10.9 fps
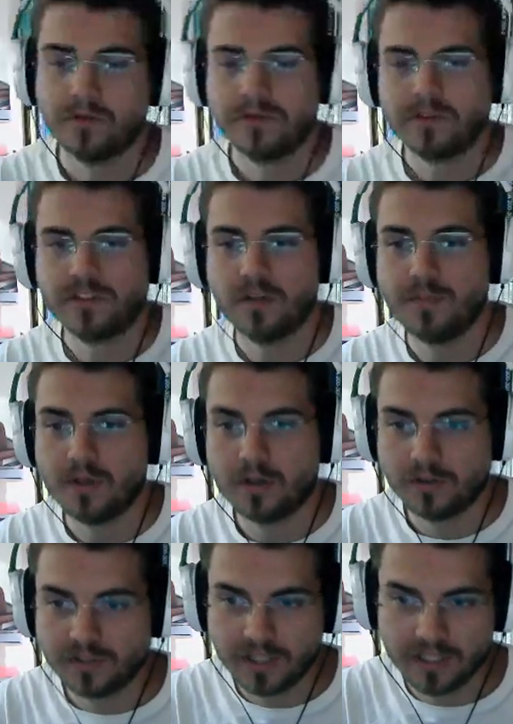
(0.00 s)
Sup y'all,
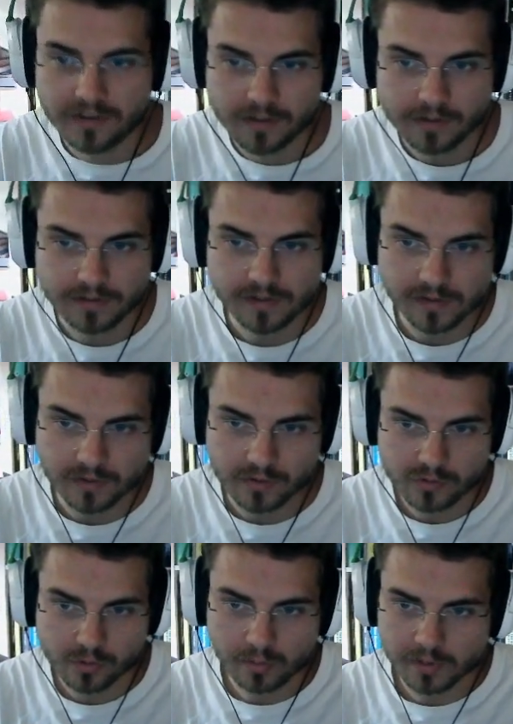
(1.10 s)
Skate Theorist. This is a
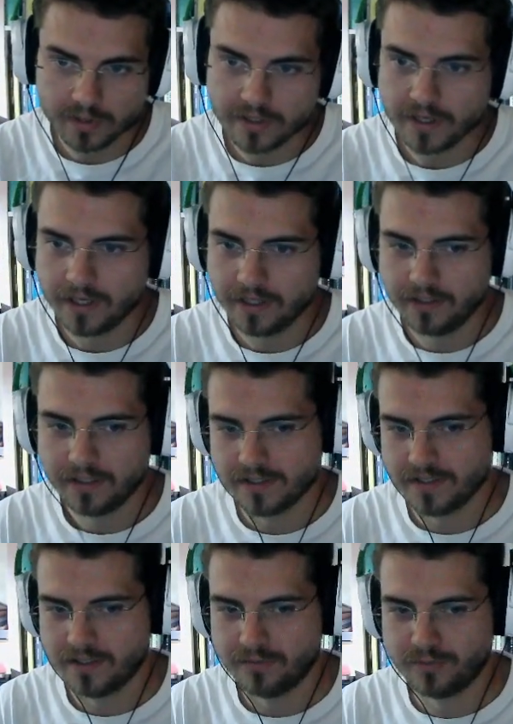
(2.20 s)
short one today. It's
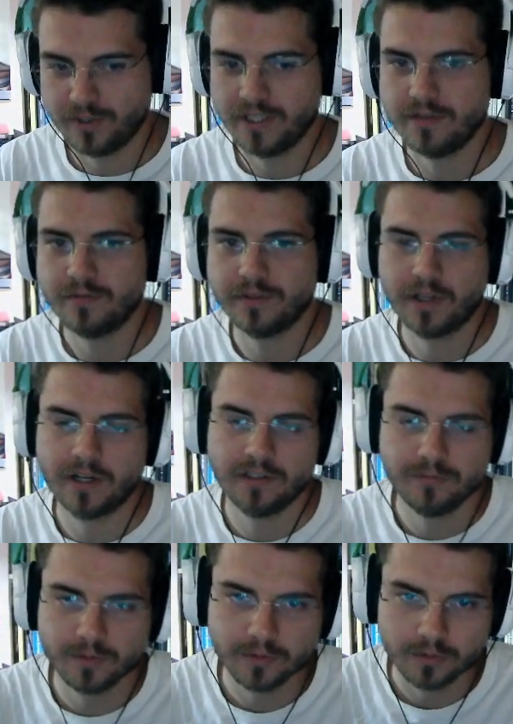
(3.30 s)
Franky Villani
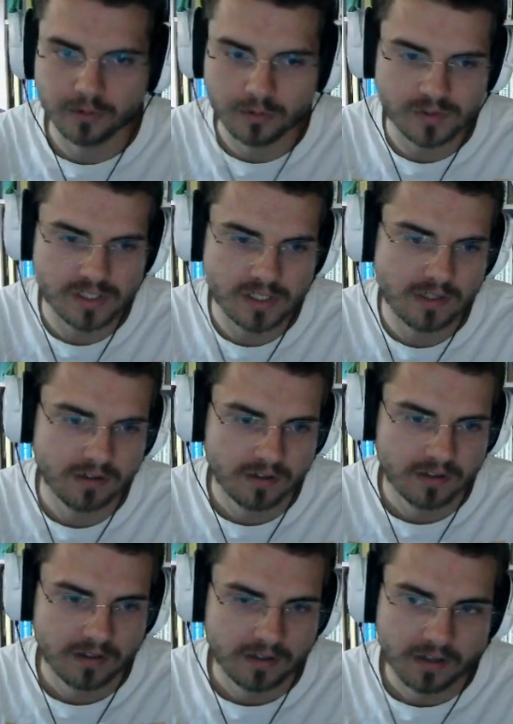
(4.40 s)
for Loosey,
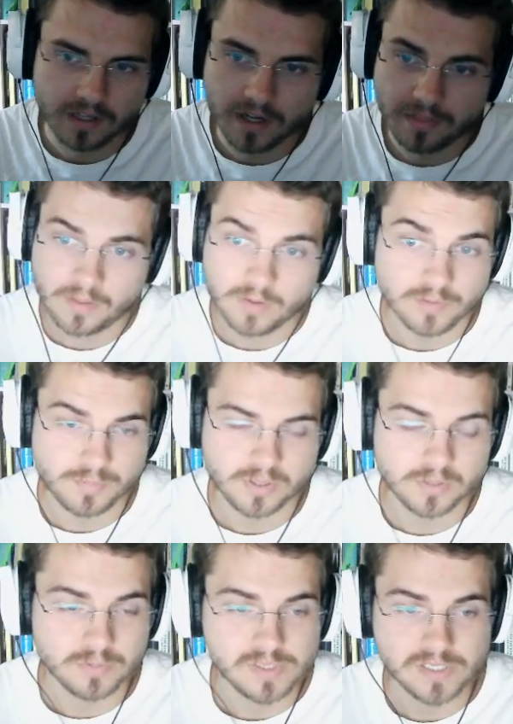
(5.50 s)
and I thought this
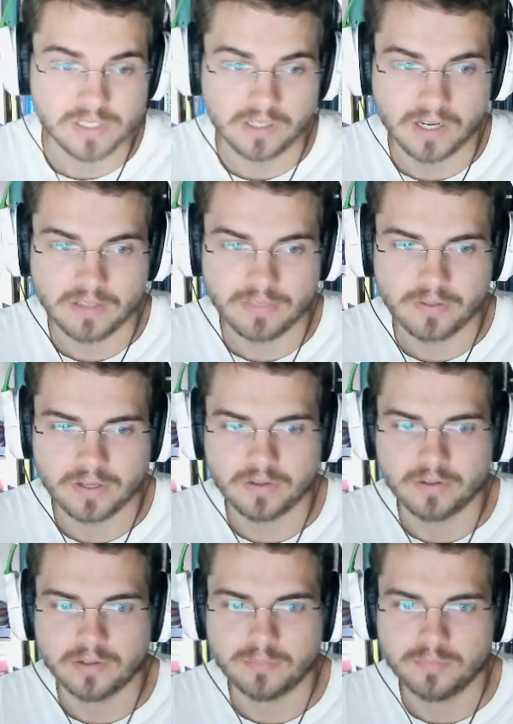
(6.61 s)
part was sick. I thought
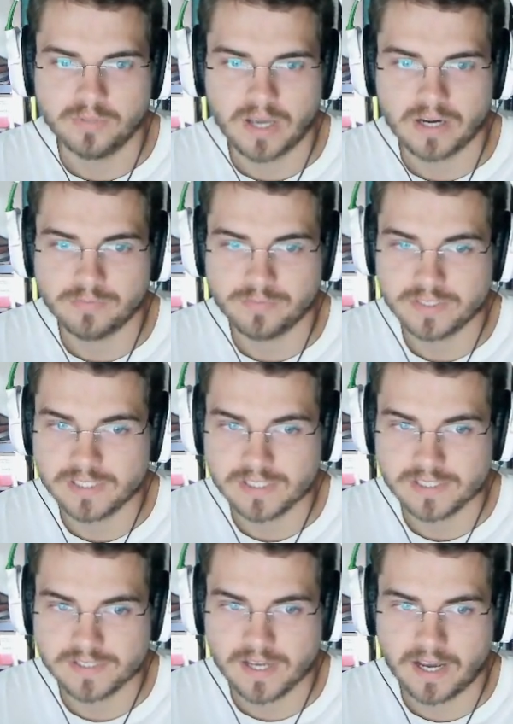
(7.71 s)
kind of fits his
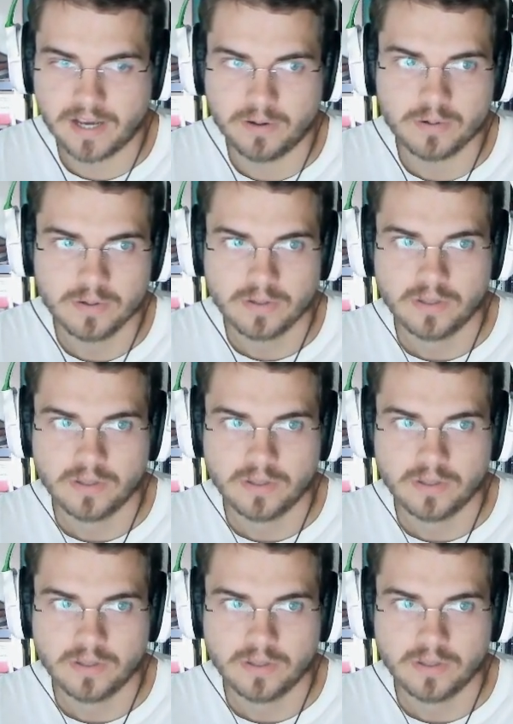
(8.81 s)
style.